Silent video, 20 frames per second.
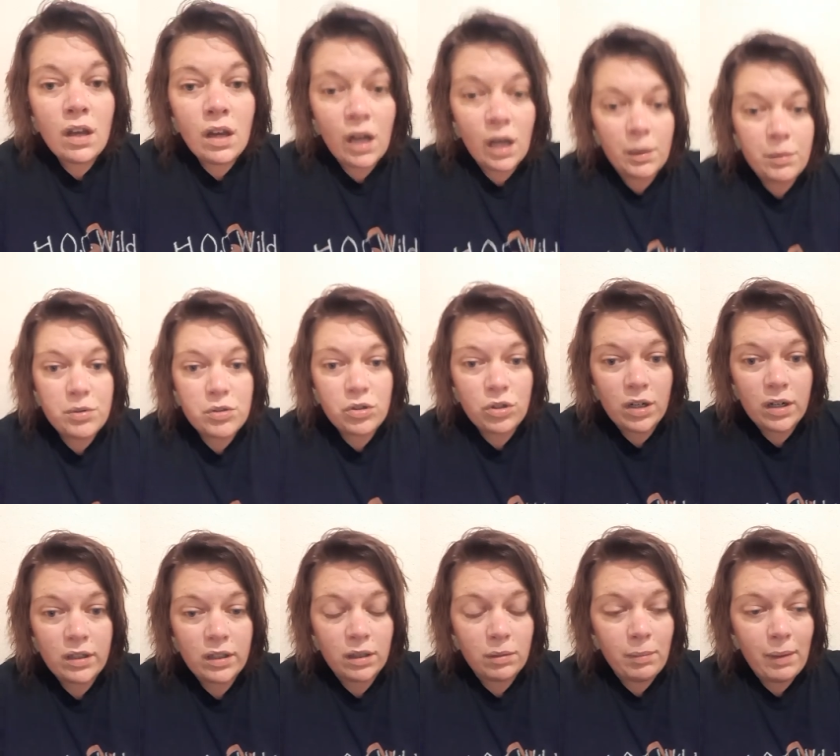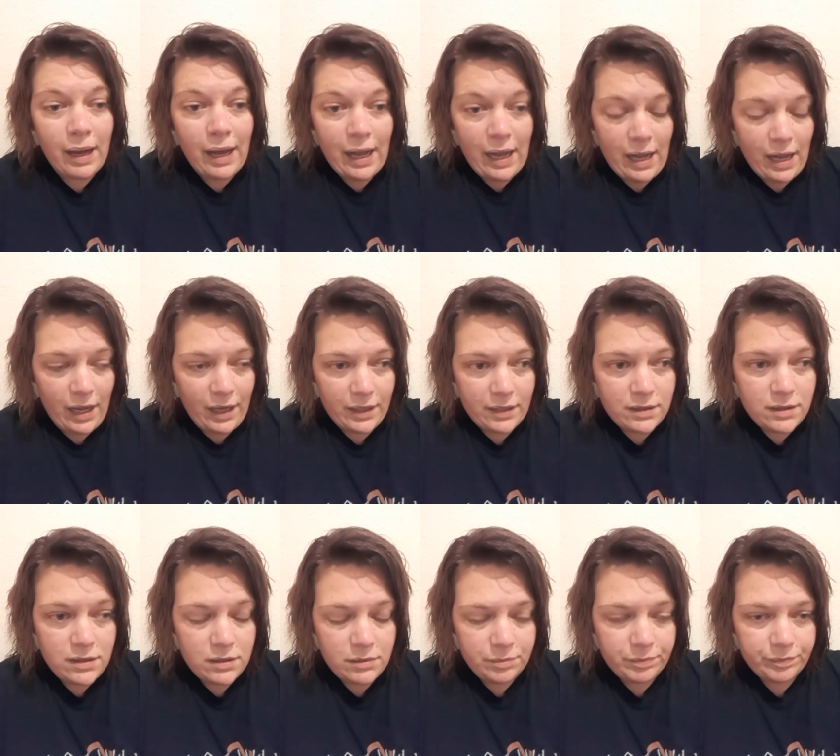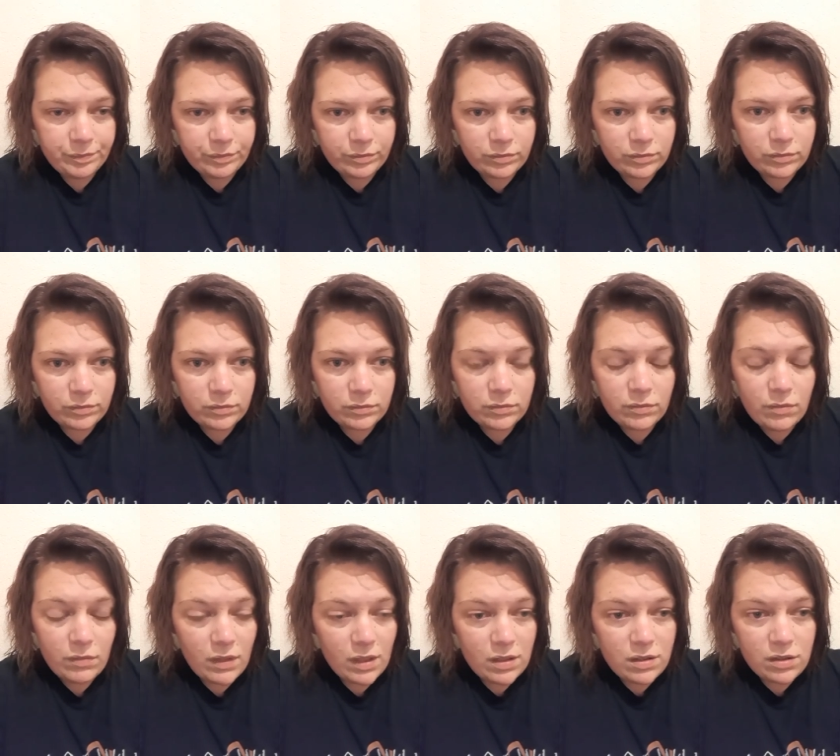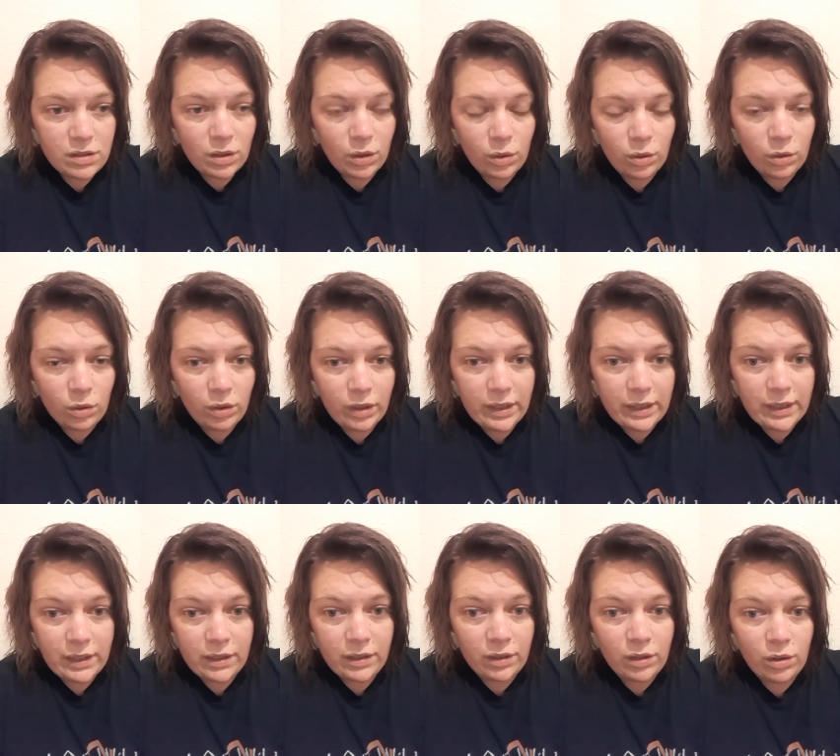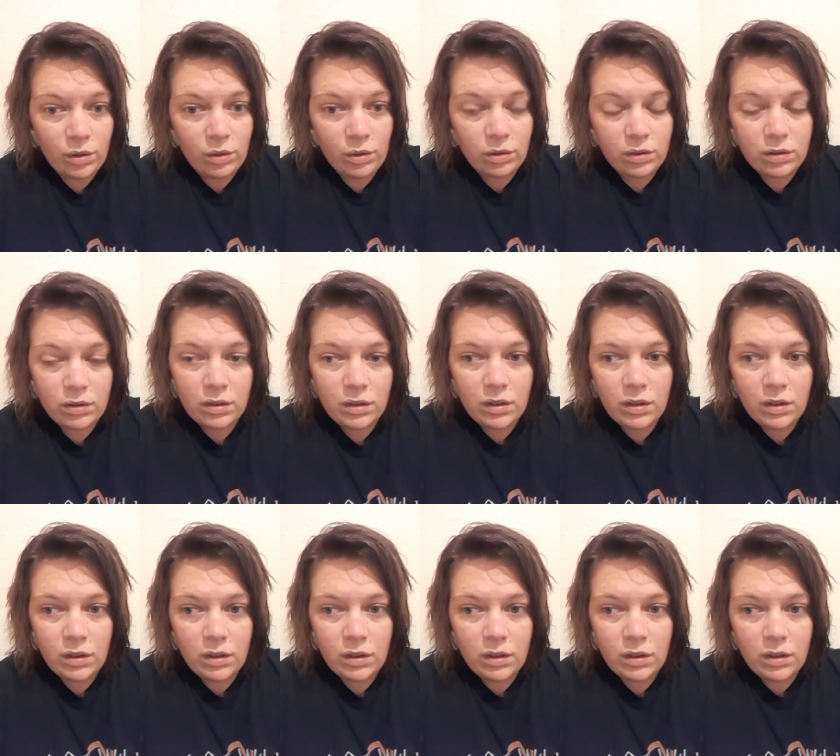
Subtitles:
obstructing my eyes. So he didn't know